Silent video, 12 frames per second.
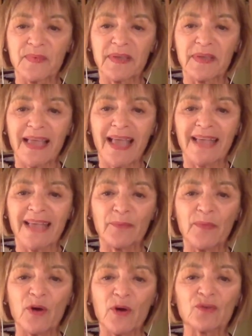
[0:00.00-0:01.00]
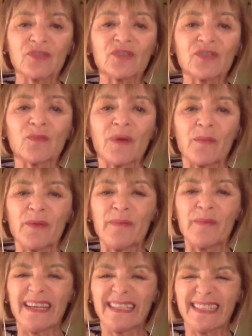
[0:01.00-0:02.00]
as opposed to what we
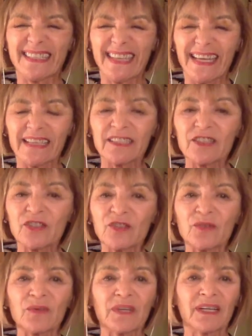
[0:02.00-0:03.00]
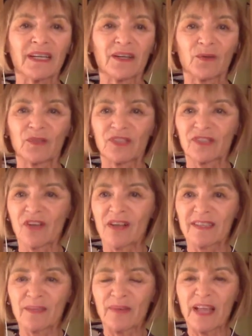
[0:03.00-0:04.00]
might tend to do, which is call
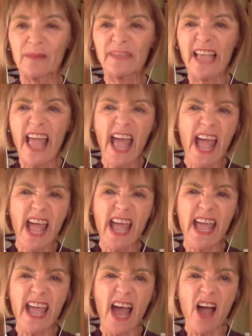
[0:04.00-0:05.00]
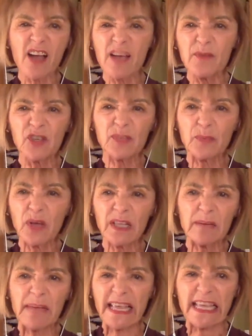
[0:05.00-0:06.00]
somebody up and say, "Hey, how come you're spoiling
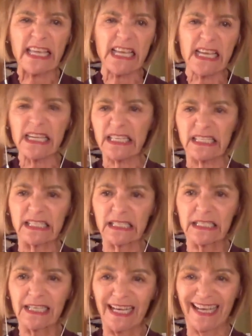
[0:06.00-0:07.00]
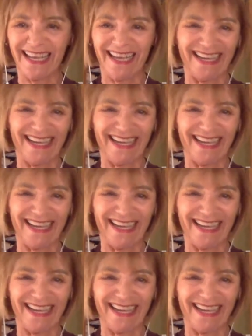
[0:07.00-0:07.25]
my kids?" Mm-hmm.